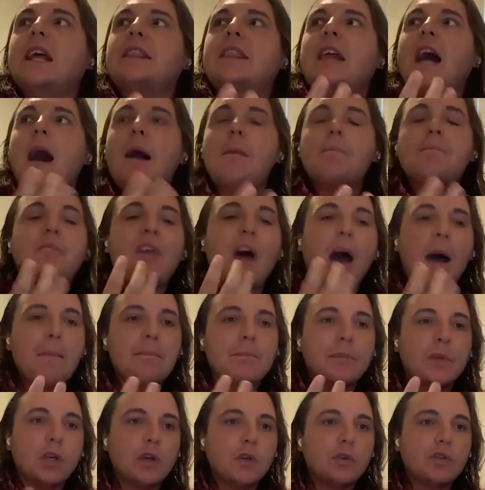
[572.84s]
that
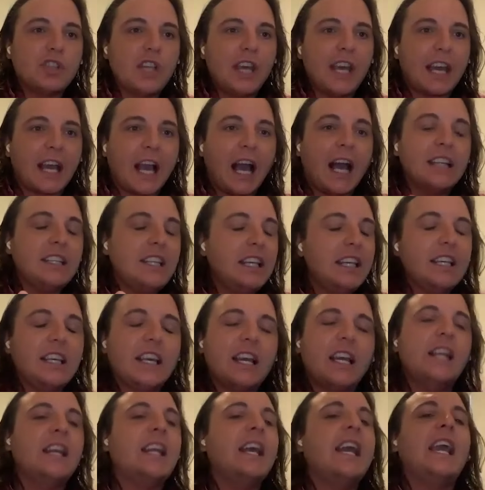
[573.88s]
music, and you
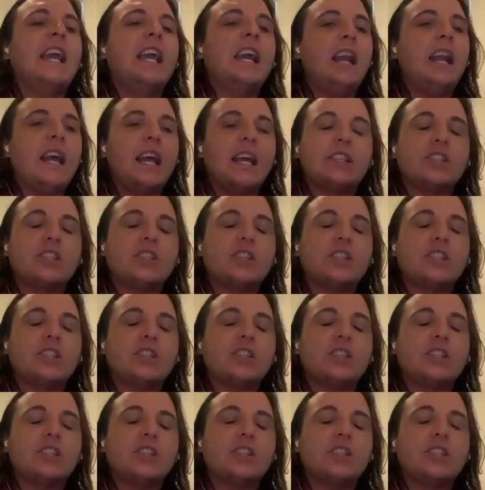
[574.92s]
can hear it.